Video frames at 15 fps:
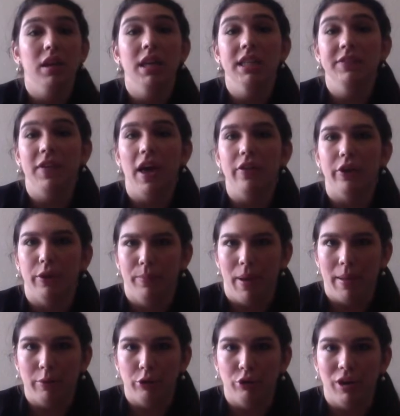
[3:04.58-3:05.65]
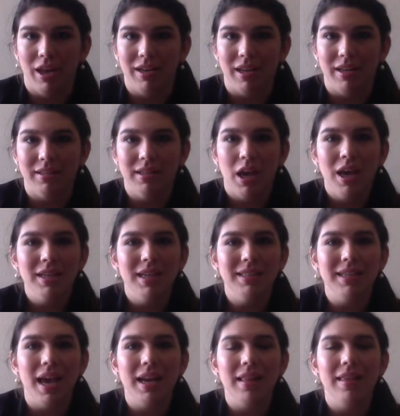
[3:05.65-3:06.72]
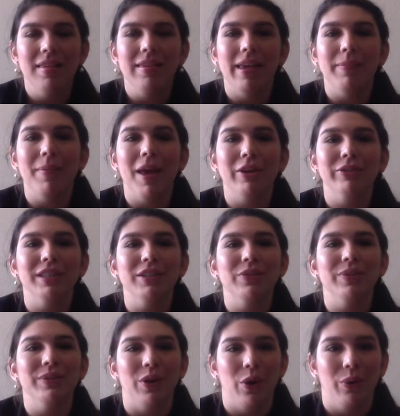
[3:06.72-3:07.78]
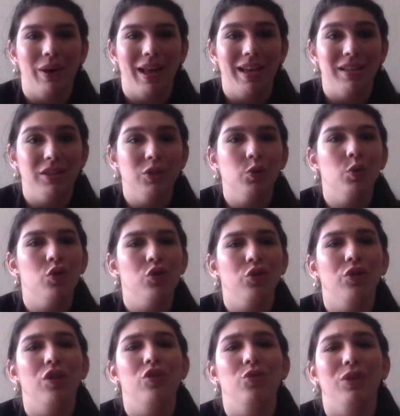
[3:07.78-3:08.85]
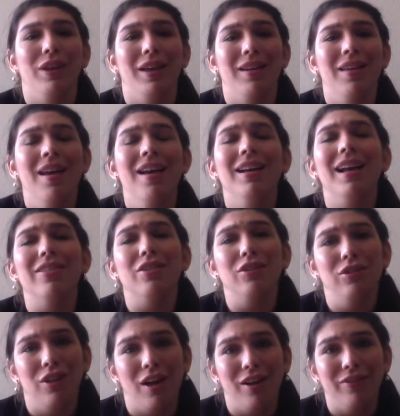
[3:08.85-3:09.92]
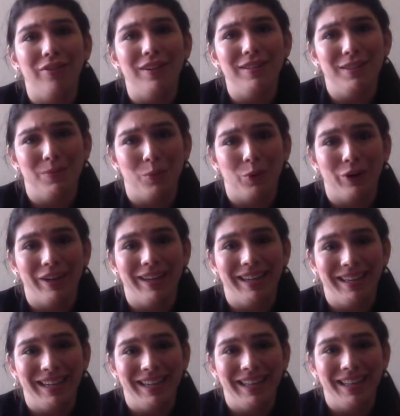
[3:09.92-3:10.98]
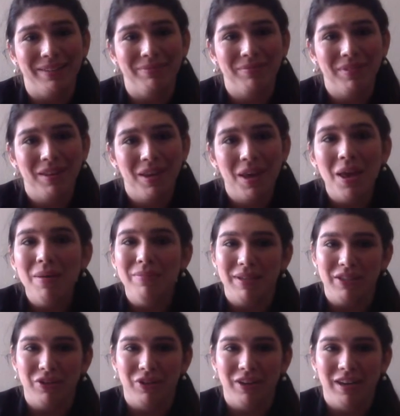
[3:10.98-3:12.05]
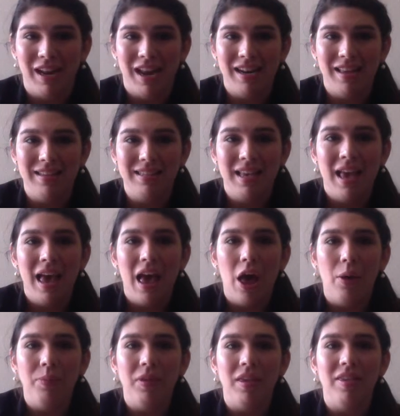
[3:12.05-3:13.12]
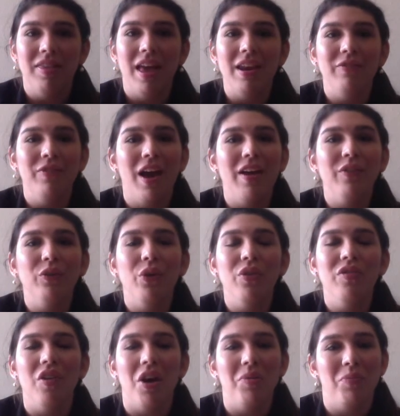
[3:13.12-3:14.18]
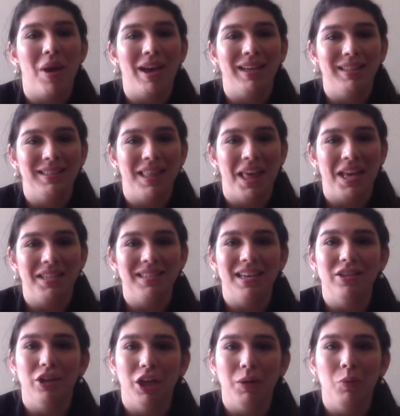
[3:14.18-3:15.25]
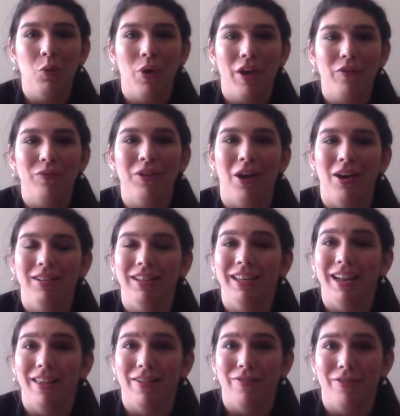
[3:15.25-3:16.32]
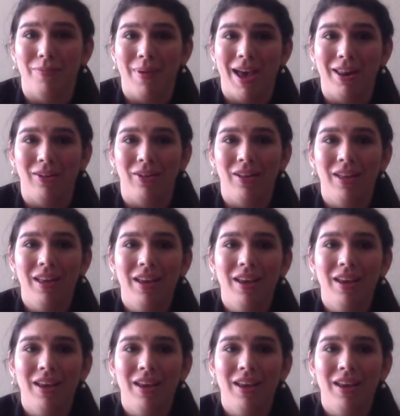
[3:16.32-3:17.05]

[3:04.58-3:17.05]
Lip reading: His father, Bobby Hernandez, decided to take matters into his own hands to ensure that Julian got the love and support he needed. Mr. Hernandez helped his then 5-year-old son pack his things and took him away from the ugliness of the battle